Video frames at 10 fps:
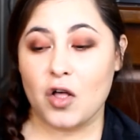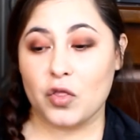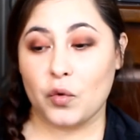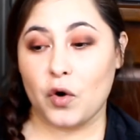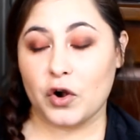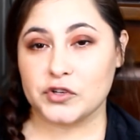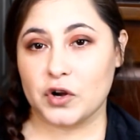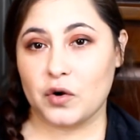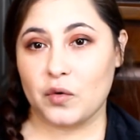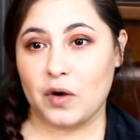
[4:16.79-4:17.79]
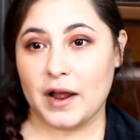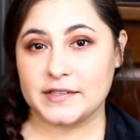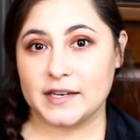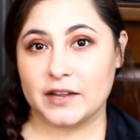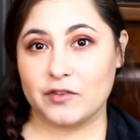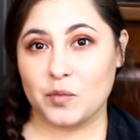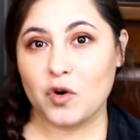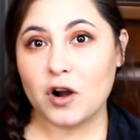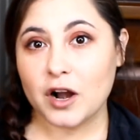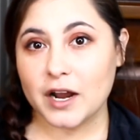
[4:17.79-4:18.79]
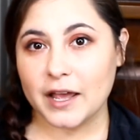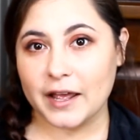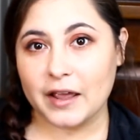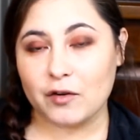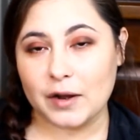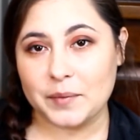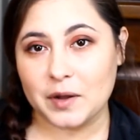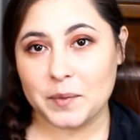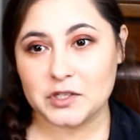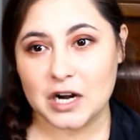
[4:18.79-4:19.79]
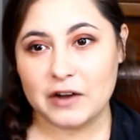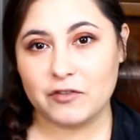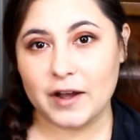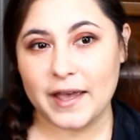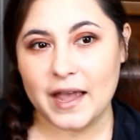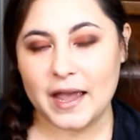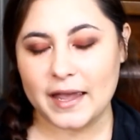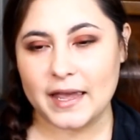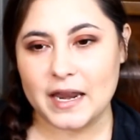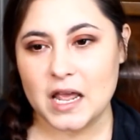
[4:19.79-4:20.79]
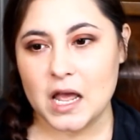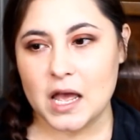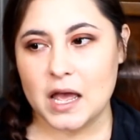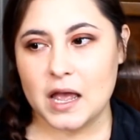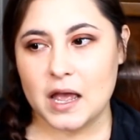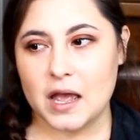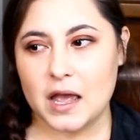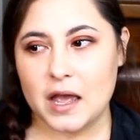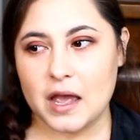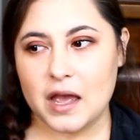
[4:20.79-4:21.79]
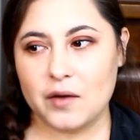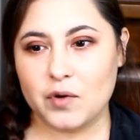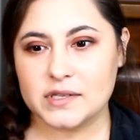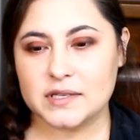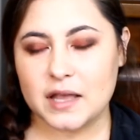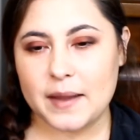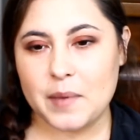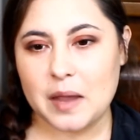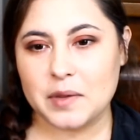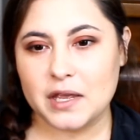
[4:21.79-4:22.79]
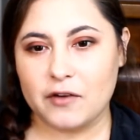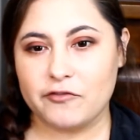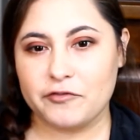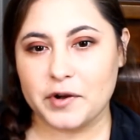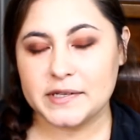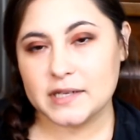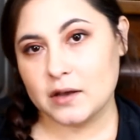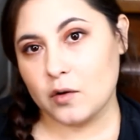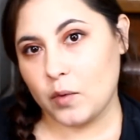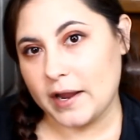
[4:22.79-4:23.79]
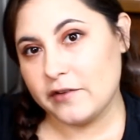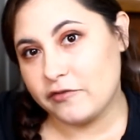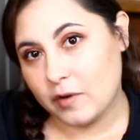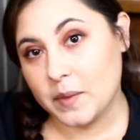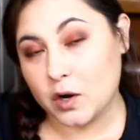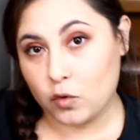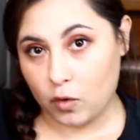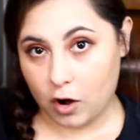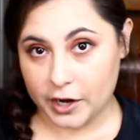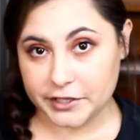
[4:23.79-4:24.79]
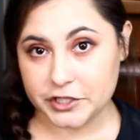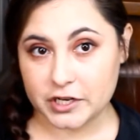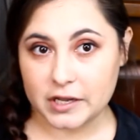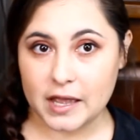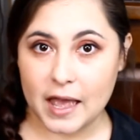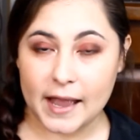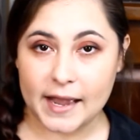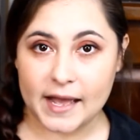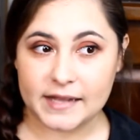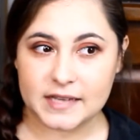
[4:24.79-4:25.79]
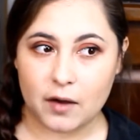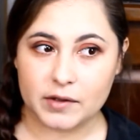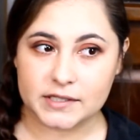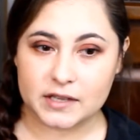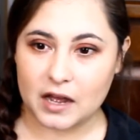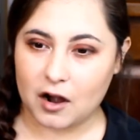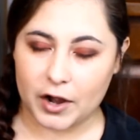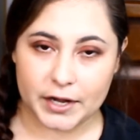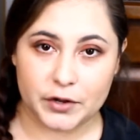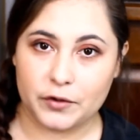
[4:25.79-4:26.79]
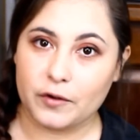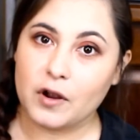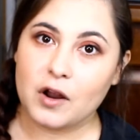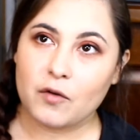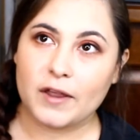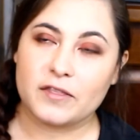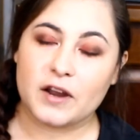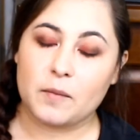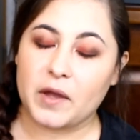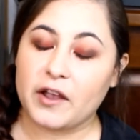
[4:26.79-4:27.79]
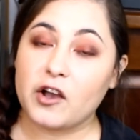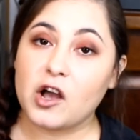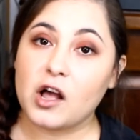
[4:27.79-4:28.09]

the water started rising even more and creeping up the driveway, and it was like maybe a foot away from the garage, and I already knew. And there, I'm like,